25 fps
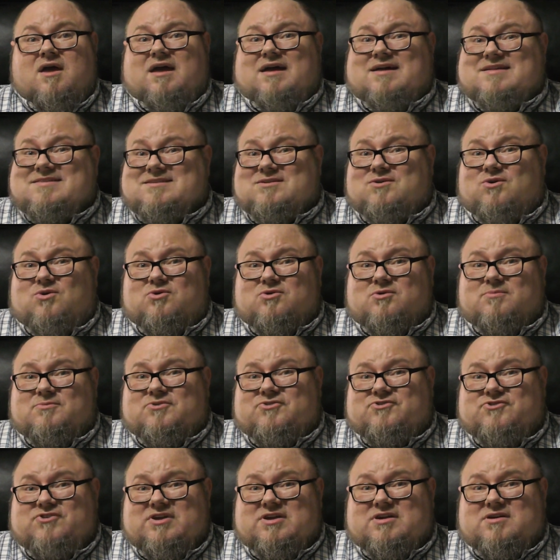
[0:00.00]
It's an older
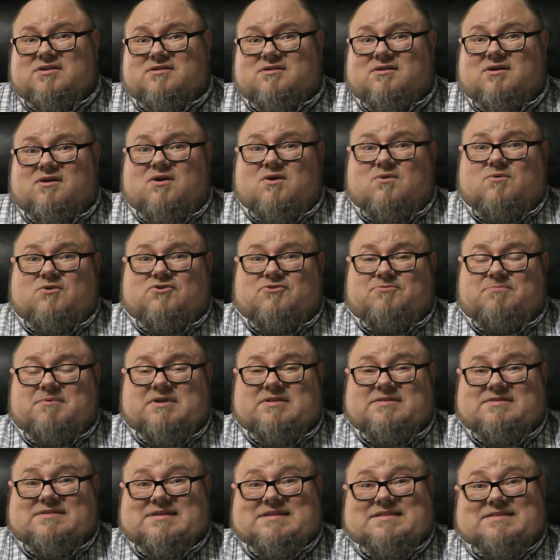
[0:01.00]
machine, which
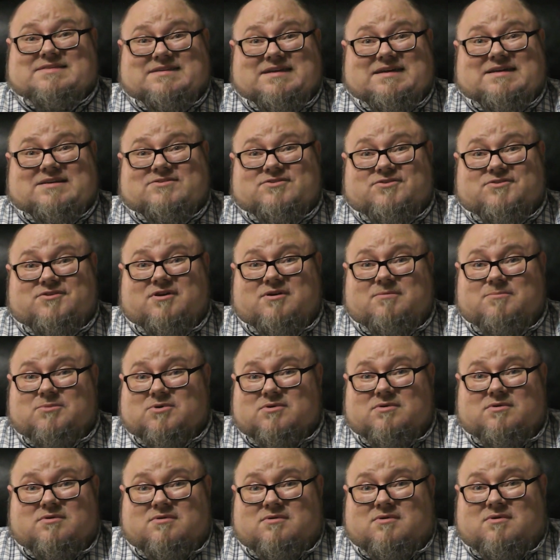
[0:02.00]
means that its days are
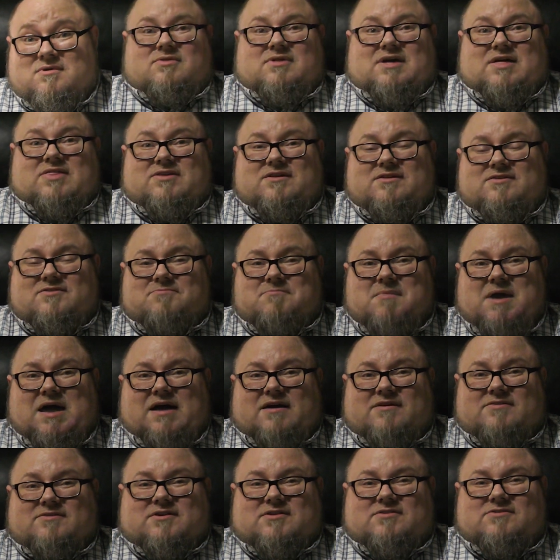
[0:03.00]
numbered. That these
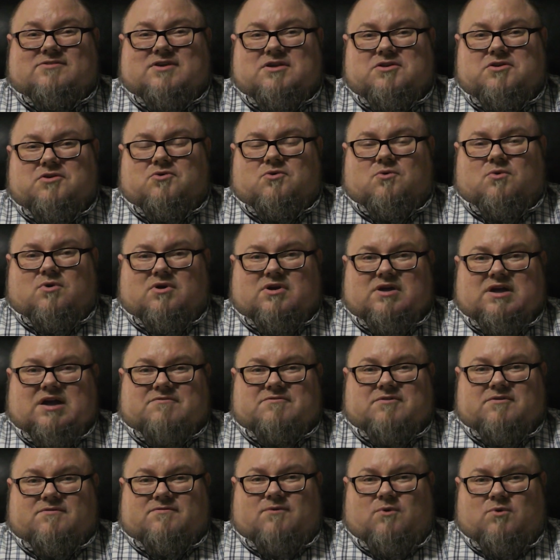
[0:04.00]
Macs continue to work
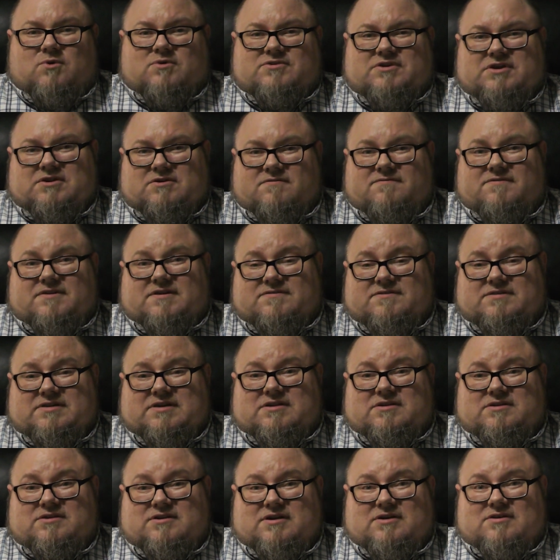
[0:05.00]
after 14 or
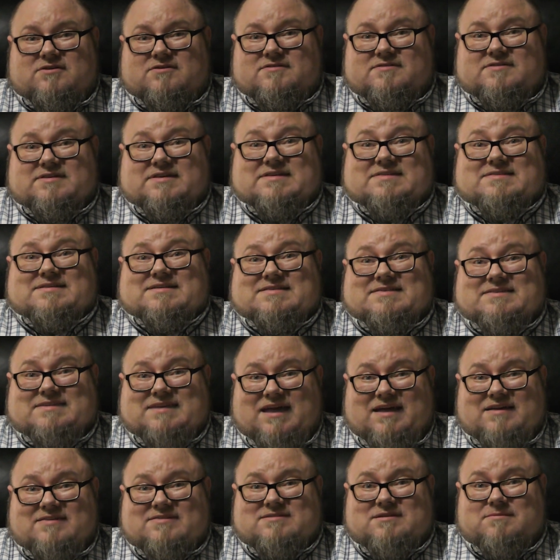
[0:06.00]
15 years is a
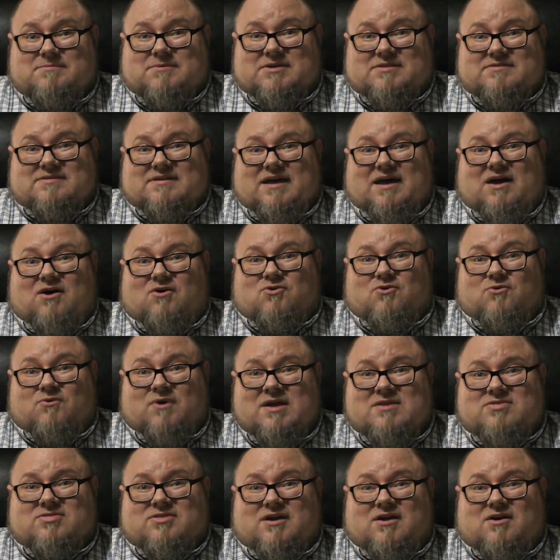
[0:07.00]
testament to how
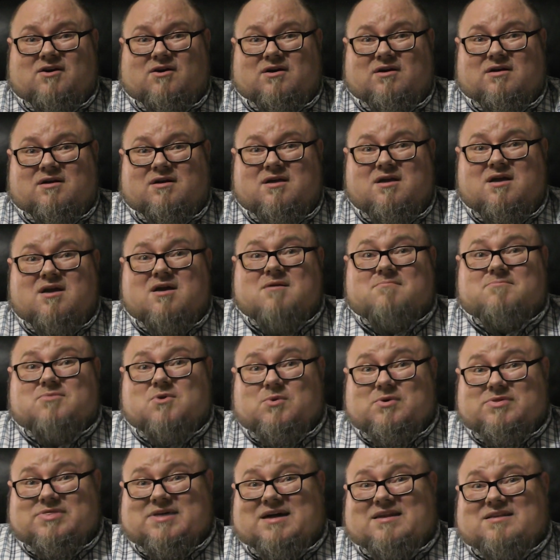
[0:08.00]
great they are, but
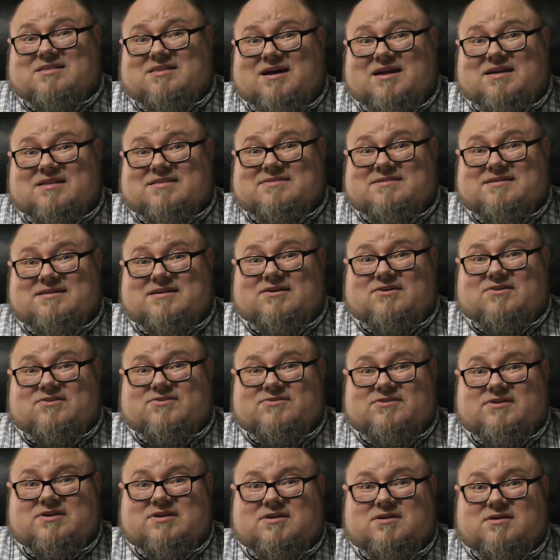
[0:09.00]
without a lot of
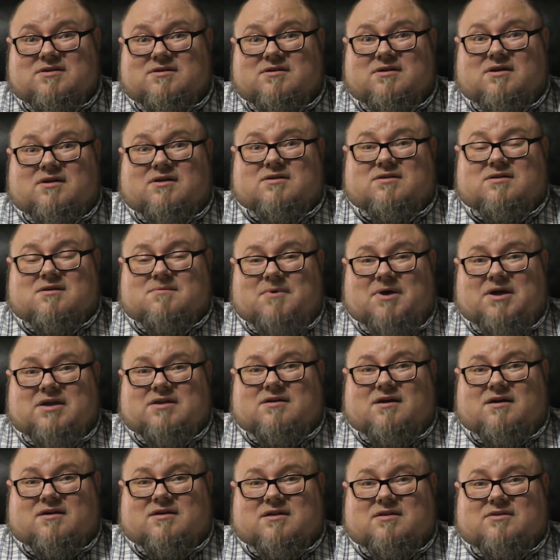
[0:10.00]
TLC, you might
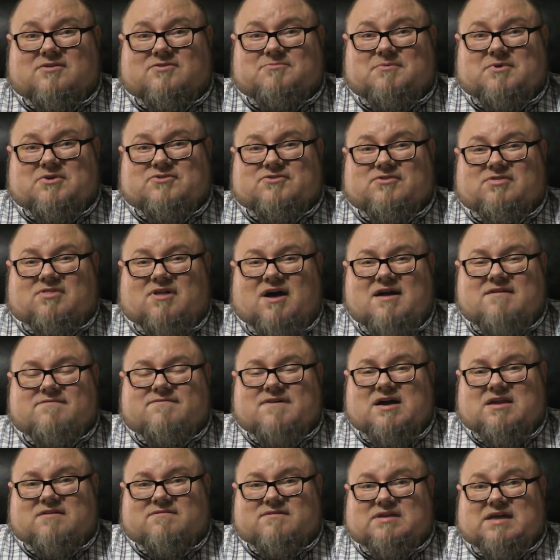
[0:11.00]
not get as much life
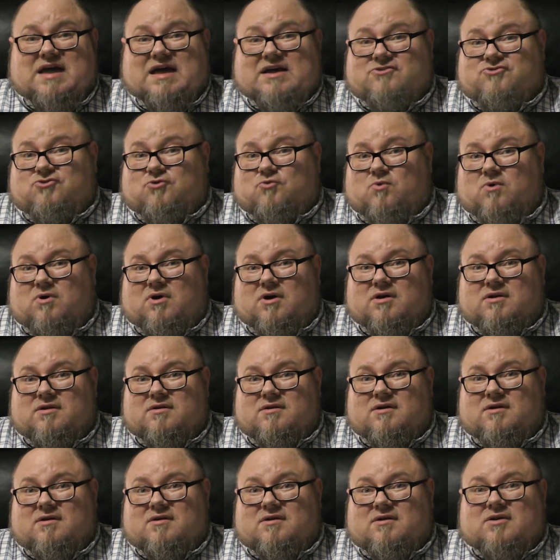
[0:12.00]
out of it as you want.
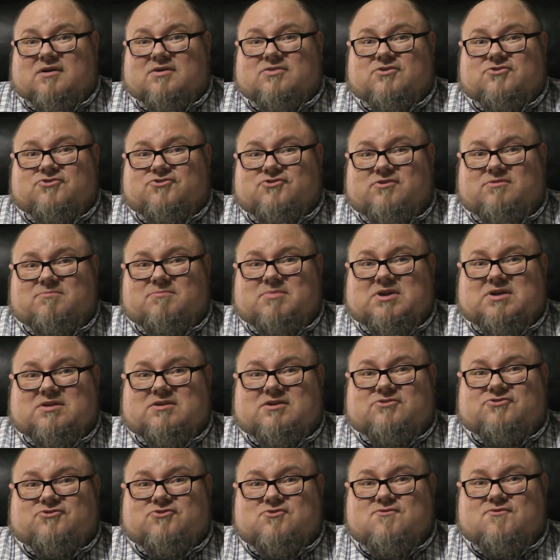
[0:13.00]
This shouldn't be an
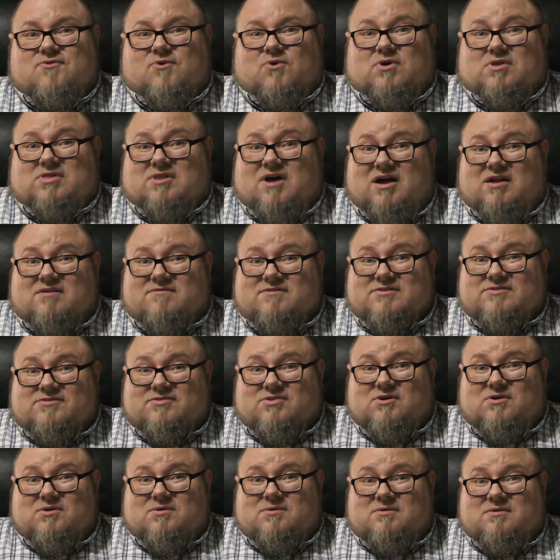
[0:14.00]
issue for a lot of us
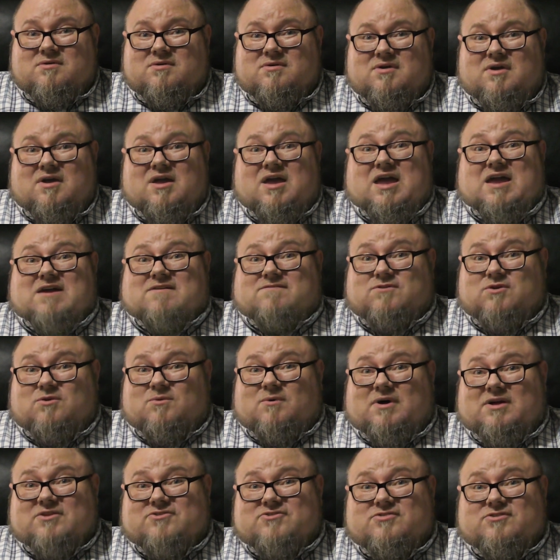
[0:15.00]
though. If you're
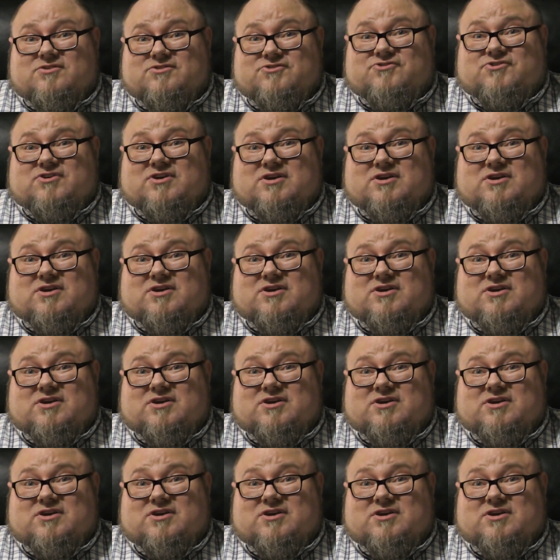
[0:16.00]
watching this